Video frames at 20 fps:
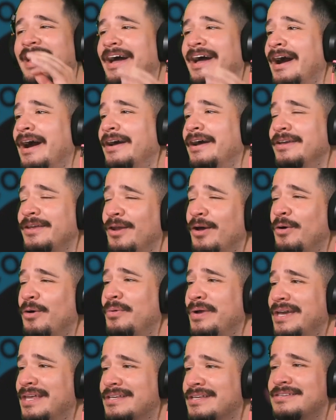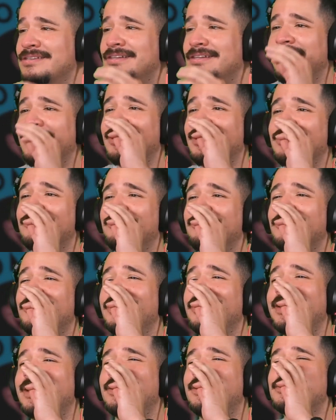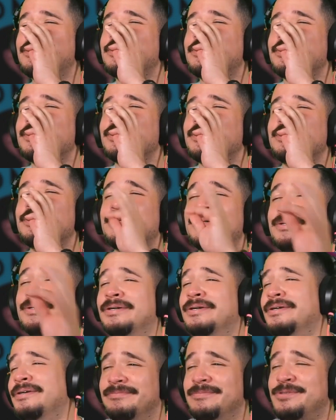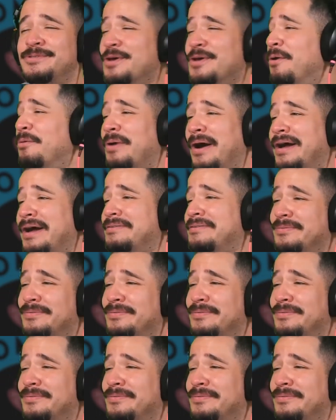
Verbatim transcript: Uh, you know, weed isn't legal in Florida yet. So what?